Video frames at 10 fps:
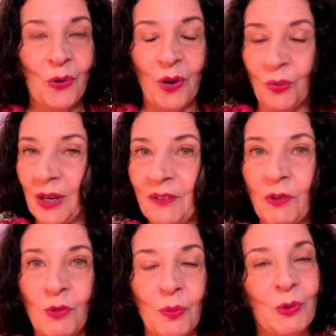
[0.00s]
or
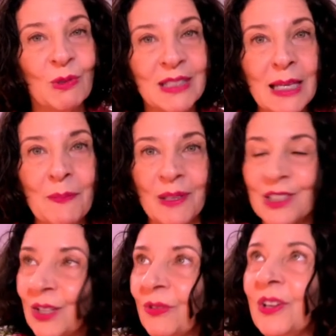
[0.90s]
whatever room you sleep in,
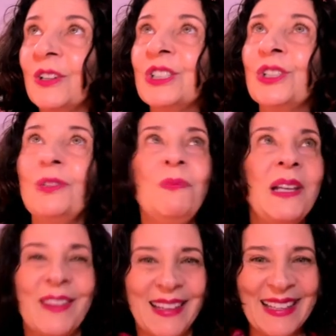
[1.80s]
so there should
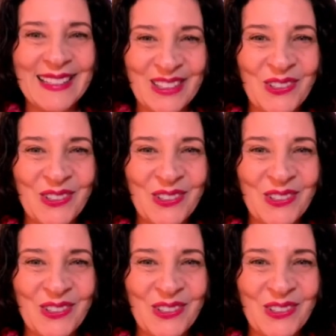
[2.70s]
be things.